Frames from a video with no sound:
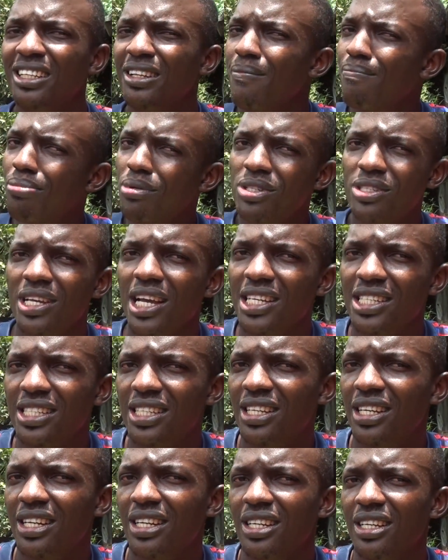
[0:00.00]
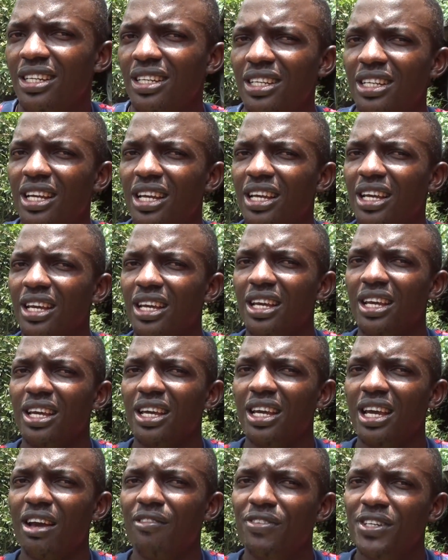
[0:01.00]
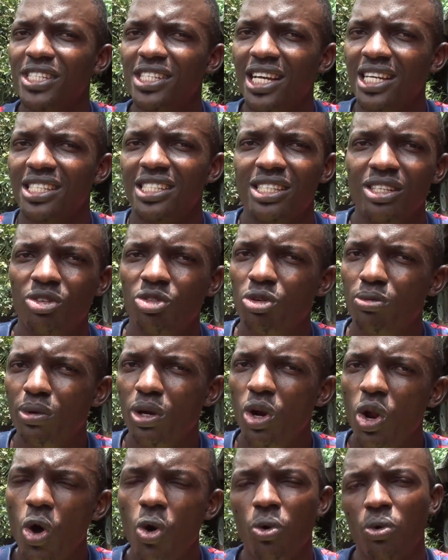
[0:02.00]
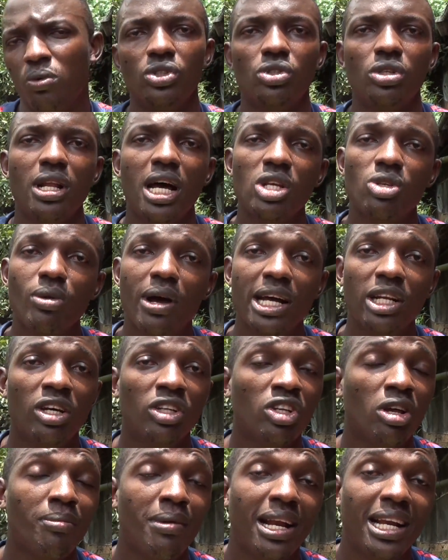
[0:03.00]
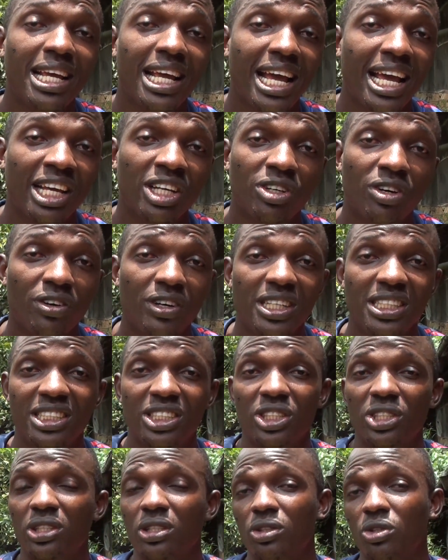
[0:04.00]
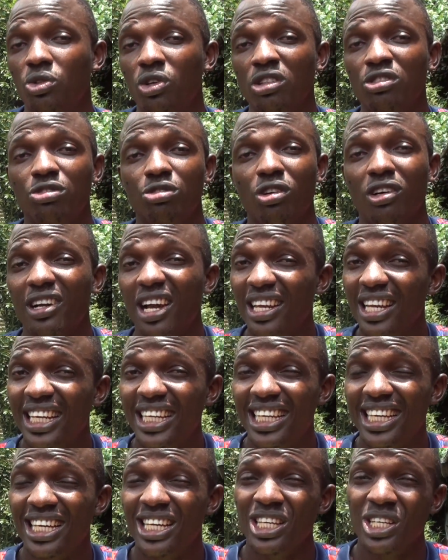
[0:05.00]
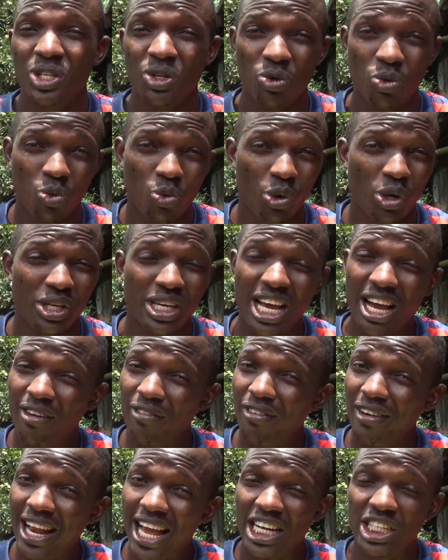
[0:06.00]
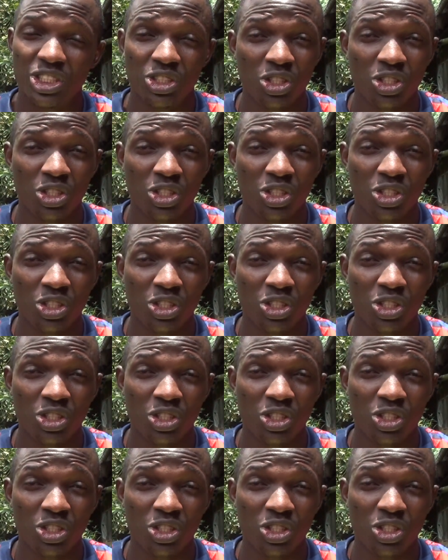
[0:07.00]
the process, the efficiency will be low. So that's why I don't normally encourage going full organic when you have large